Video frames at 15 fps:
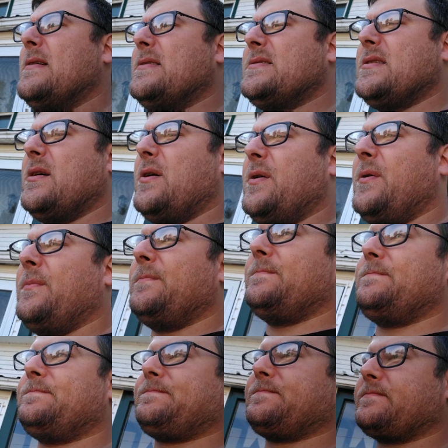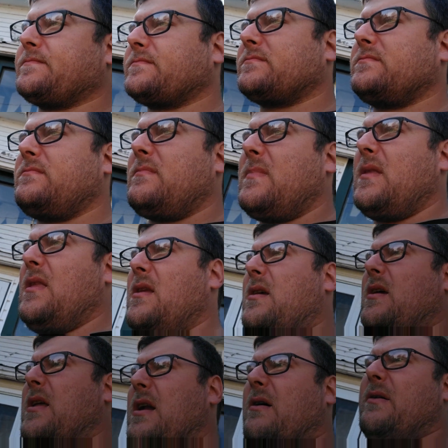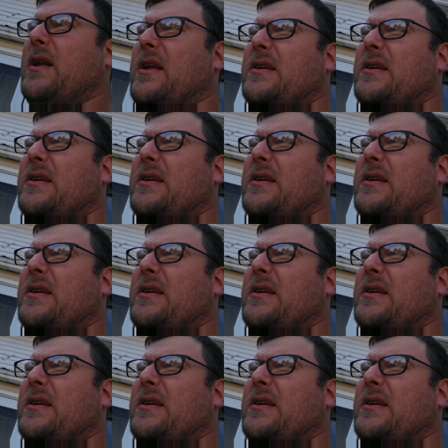So, and